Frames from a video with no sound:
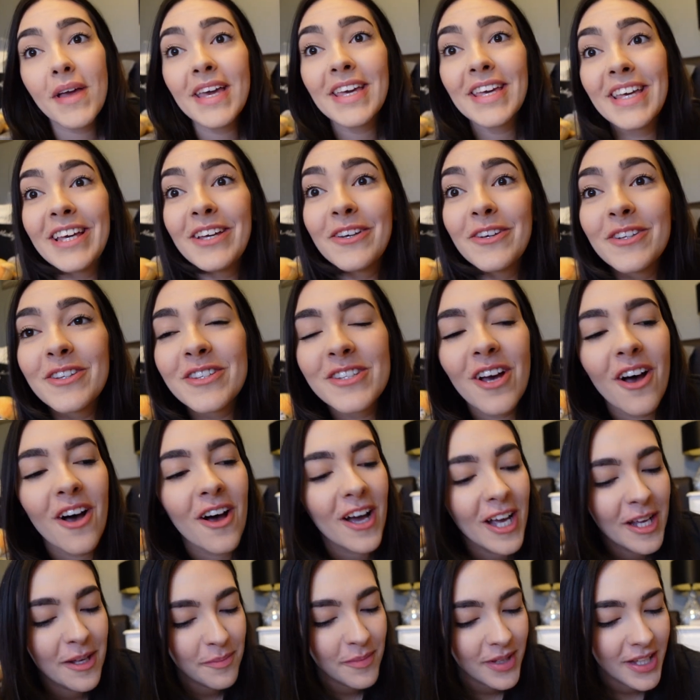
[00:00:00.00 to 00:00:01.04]
making good
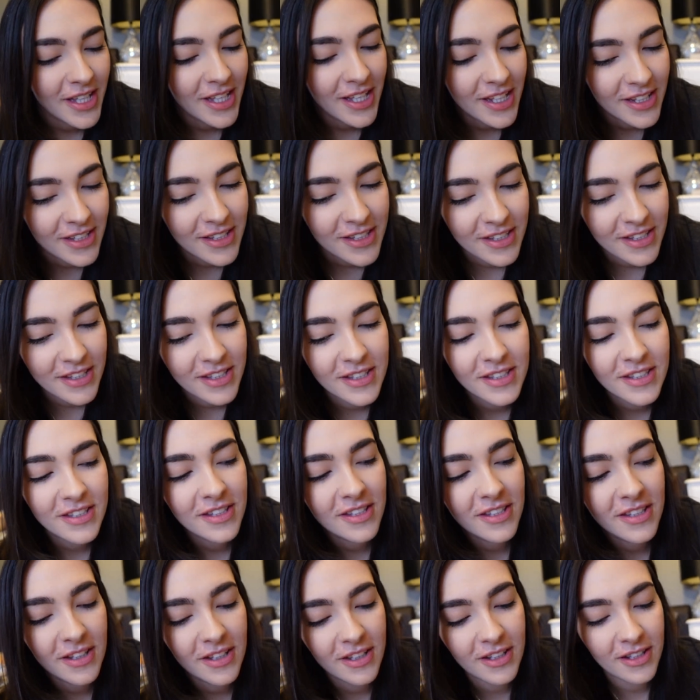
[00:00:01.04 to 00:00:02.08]
time.
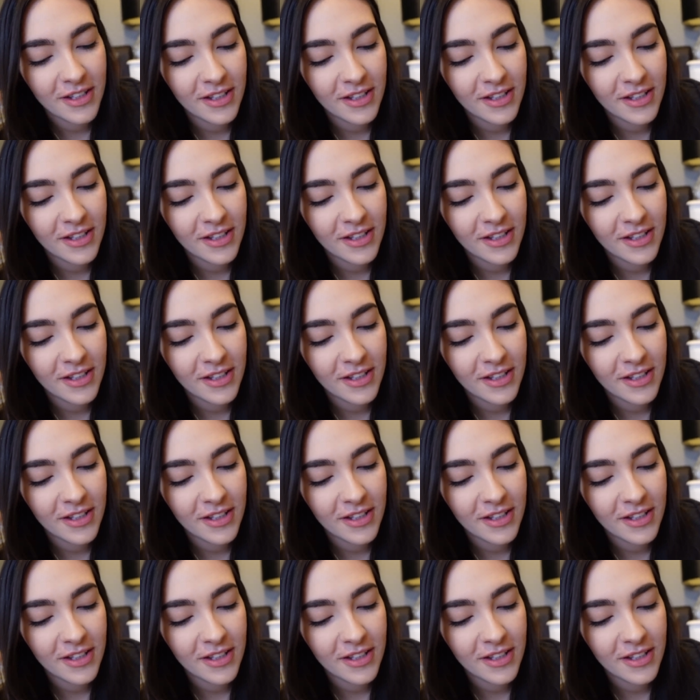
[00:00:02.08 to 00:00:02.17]
It's